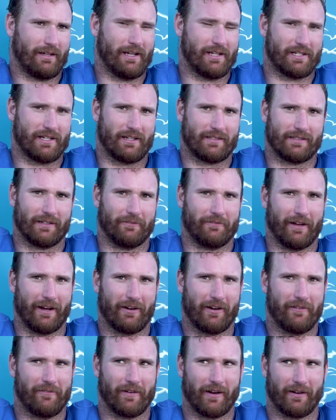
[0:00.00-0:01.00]
He's just a
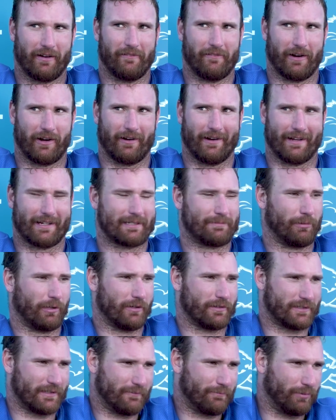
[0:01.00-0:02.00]
very, very, very
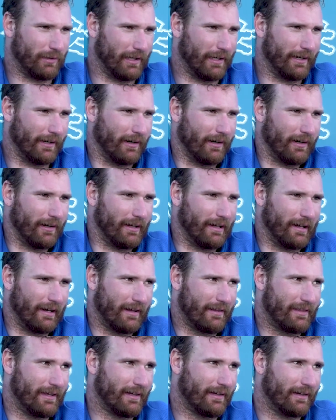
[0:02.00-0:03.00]
explosive player. And
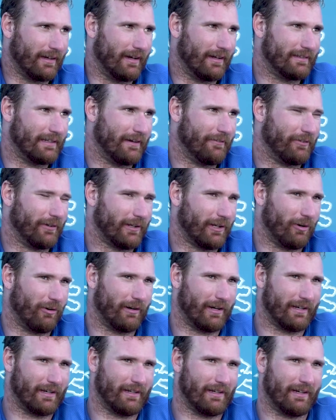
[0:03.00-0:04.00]
I think definitely
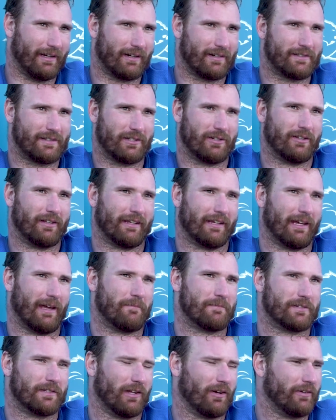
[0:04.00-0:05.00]
going into year two, the
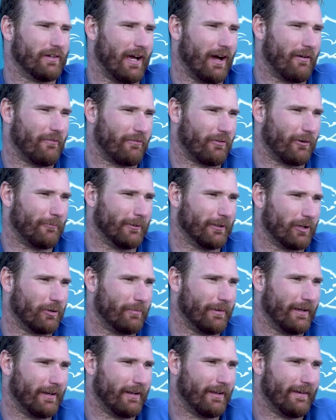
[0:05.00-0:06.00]
game slowed down for him a little
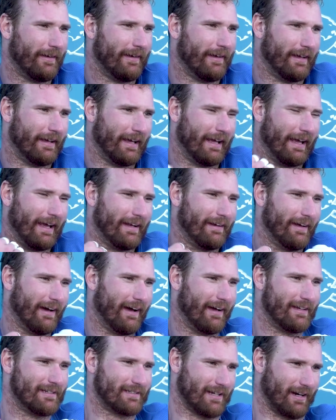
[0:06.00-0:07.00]
bit. And
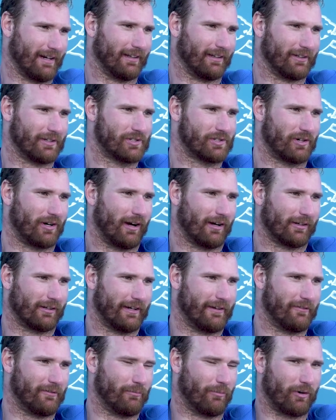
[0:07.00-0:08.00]
he's gotten a little stronger,
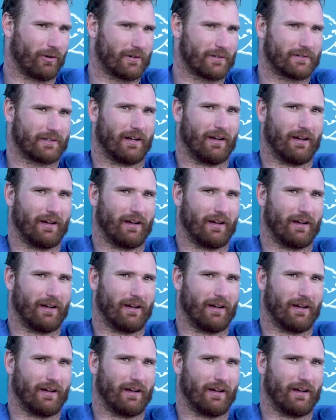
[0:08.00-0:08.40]
even more